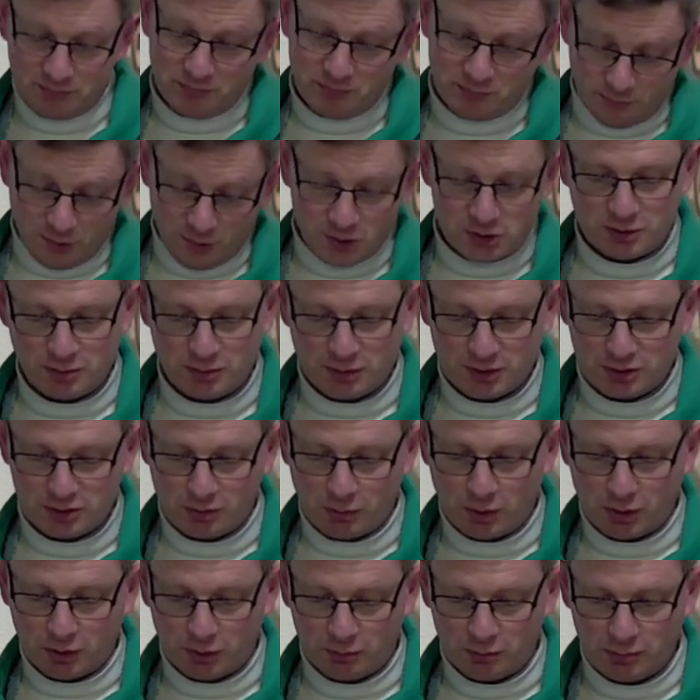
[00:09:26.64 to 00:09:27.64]
Must have been
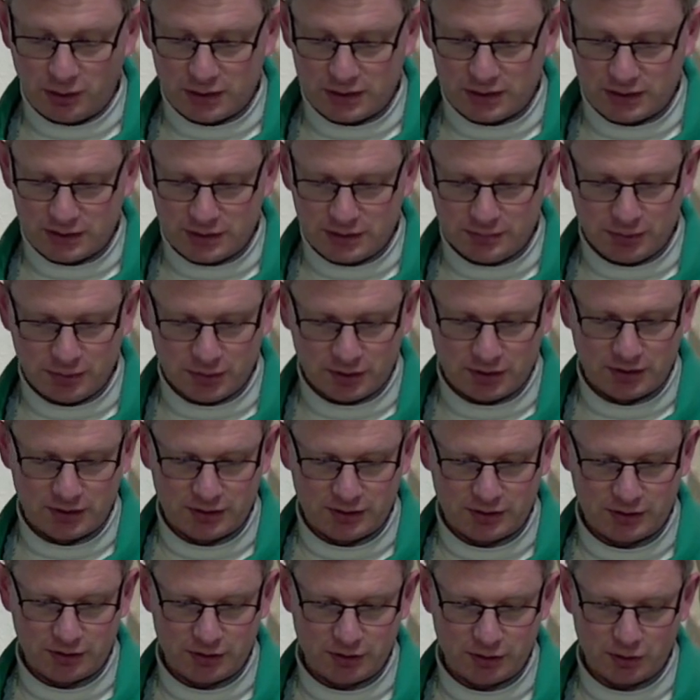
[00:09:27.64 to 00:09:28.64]
somewhat unpleasant, but
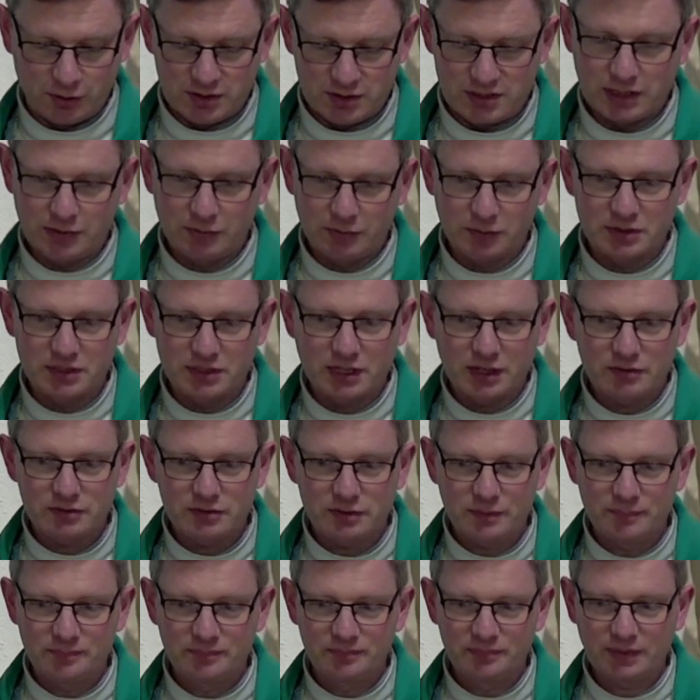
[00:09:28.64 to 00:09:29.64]
there you go. His life was
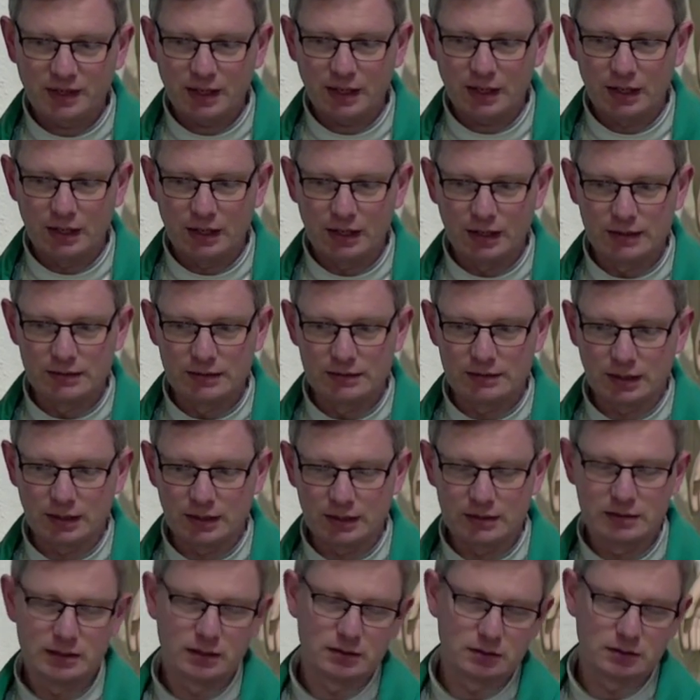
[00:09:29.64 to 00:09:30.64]
saved, and uh,
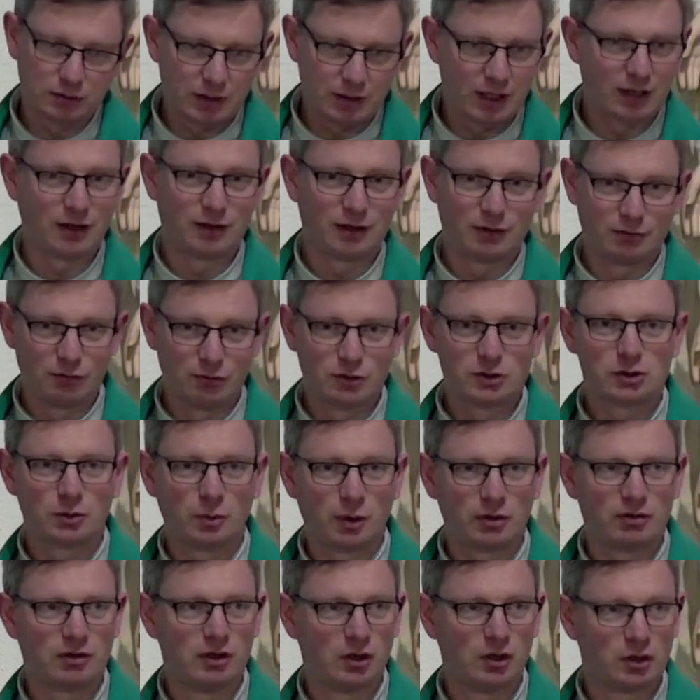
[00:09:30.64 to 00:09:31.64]
he says, okay, kind of
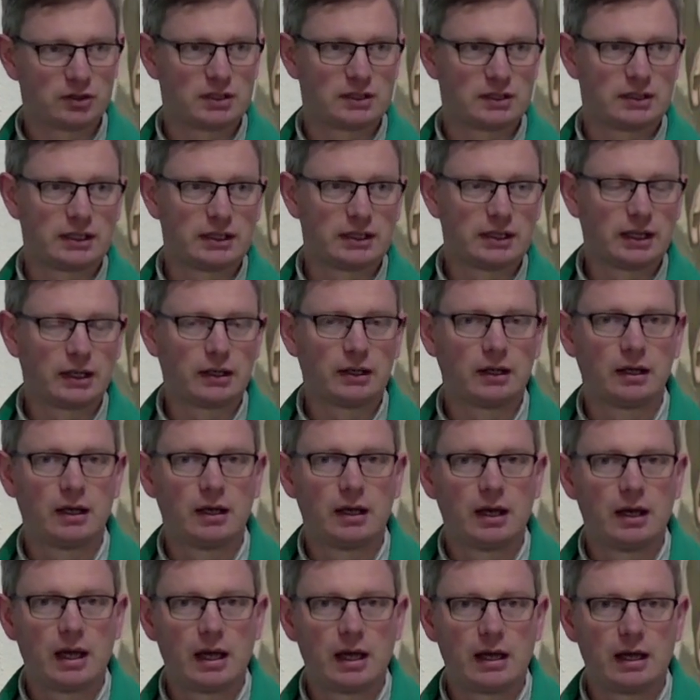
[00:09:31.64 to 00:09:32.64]
somewhat reluctantly then
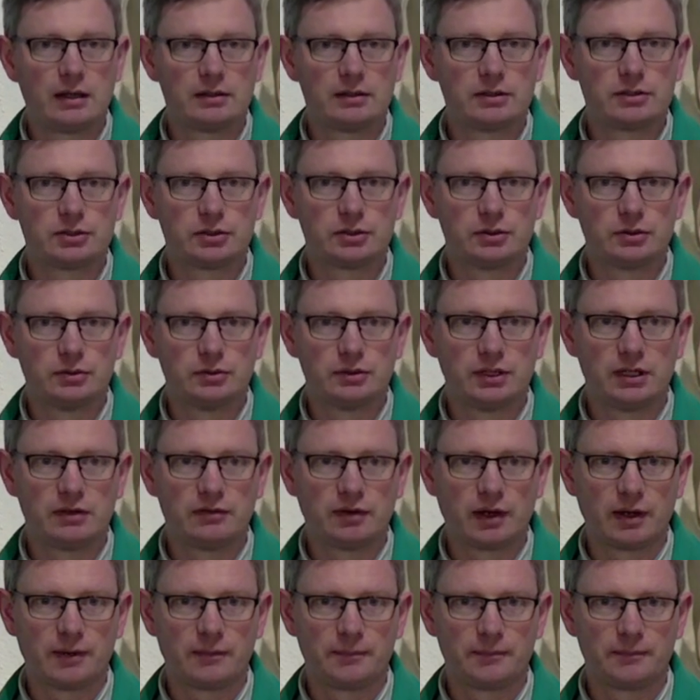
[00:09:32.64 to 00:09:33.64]
heads to
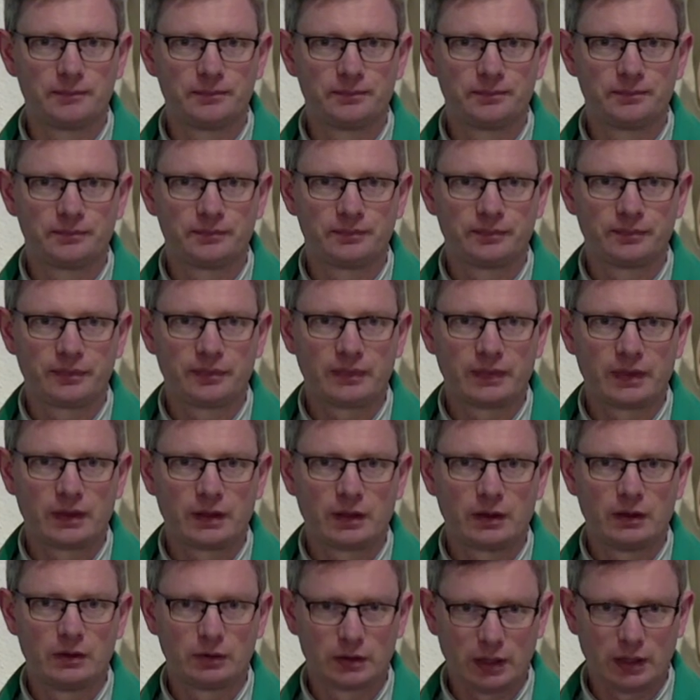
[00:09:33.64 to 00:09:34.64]
Nineveh.
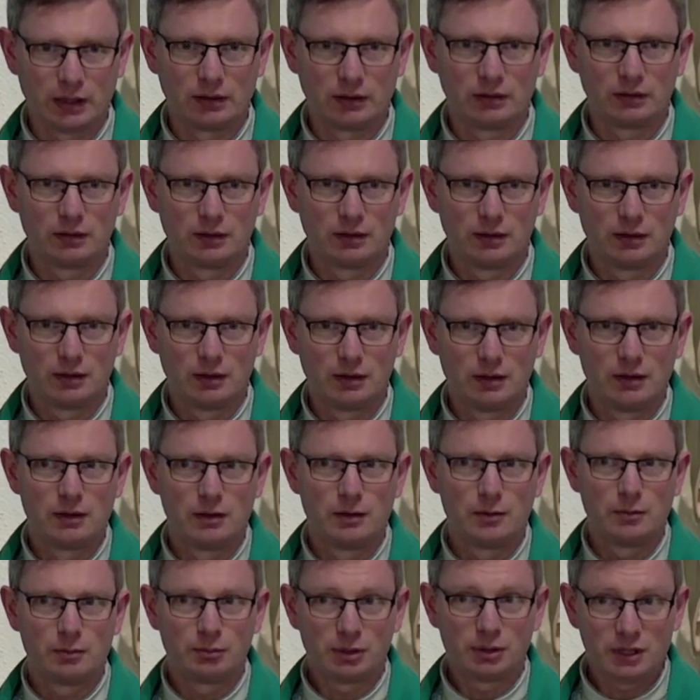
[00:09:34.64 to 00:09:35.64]
Okay,
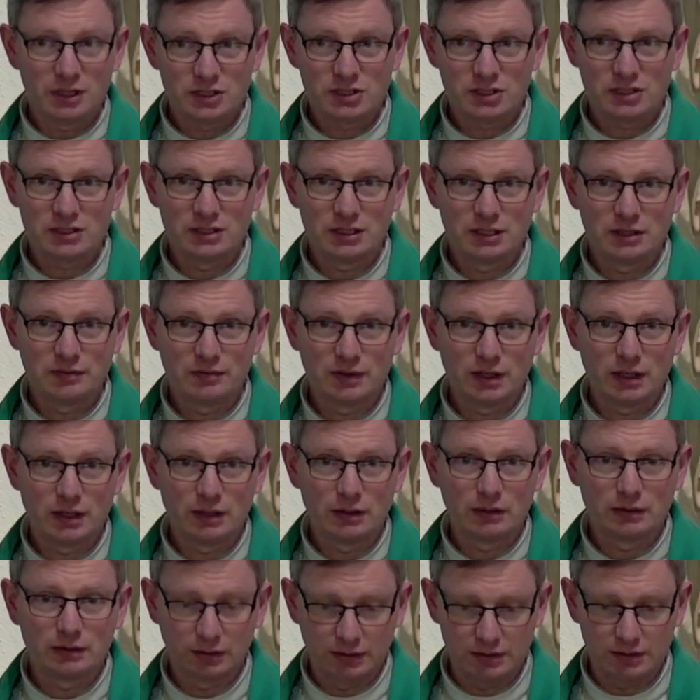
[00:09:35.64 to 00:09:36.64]
preaches in Nineveh
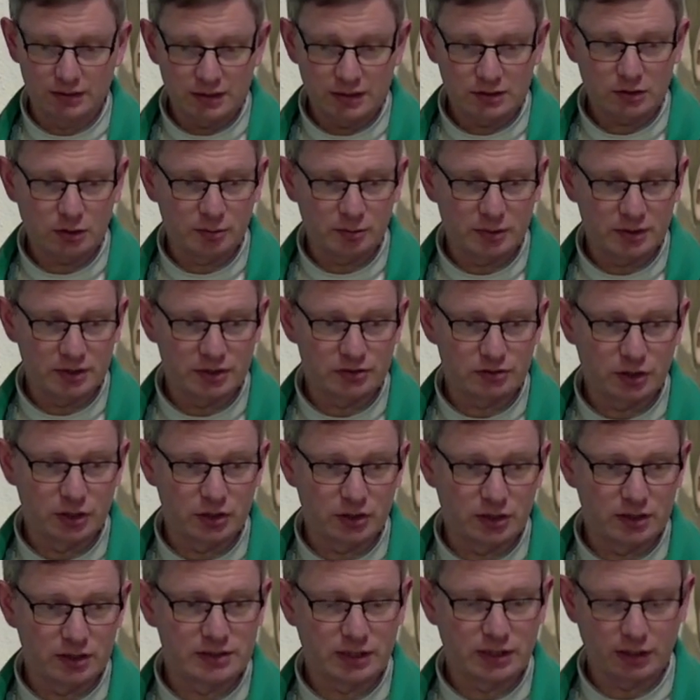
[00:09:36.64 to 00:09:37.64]
that the city is going to be destroyed
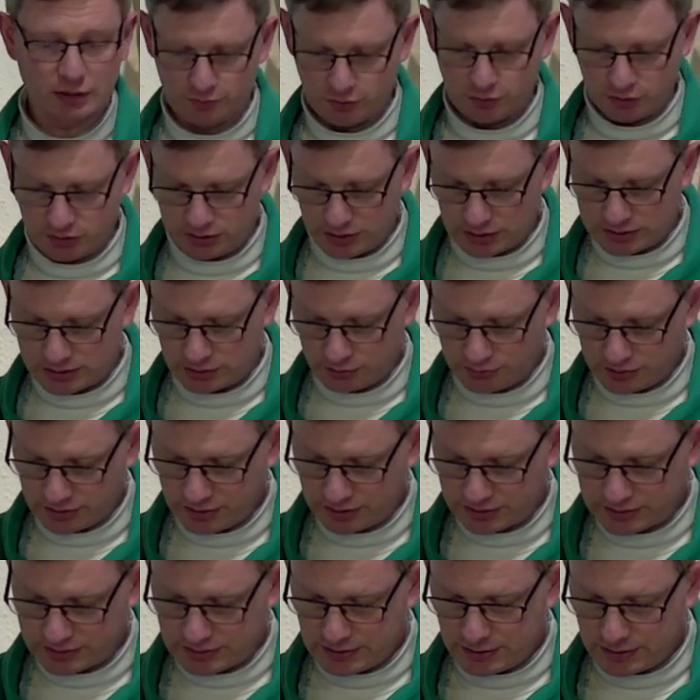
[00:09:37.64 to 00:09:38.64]
unless they convert. That's our
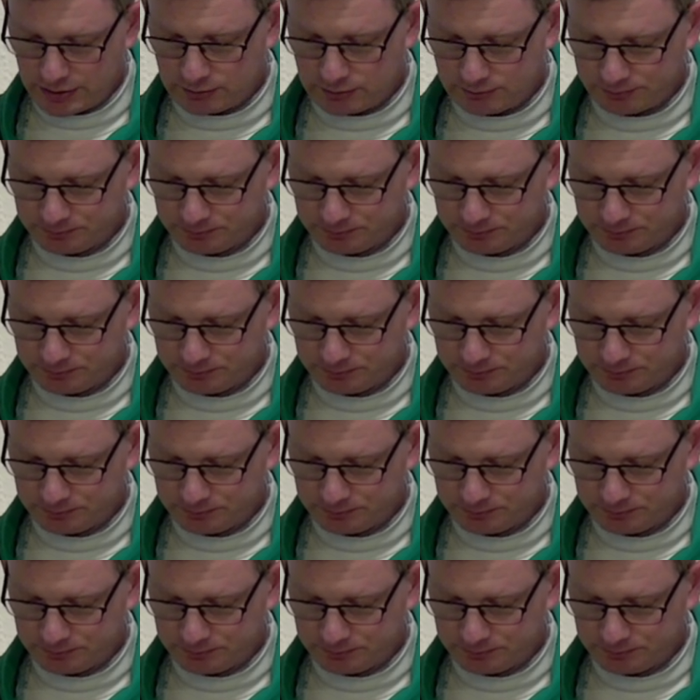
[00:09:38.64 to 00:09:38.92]
reading today.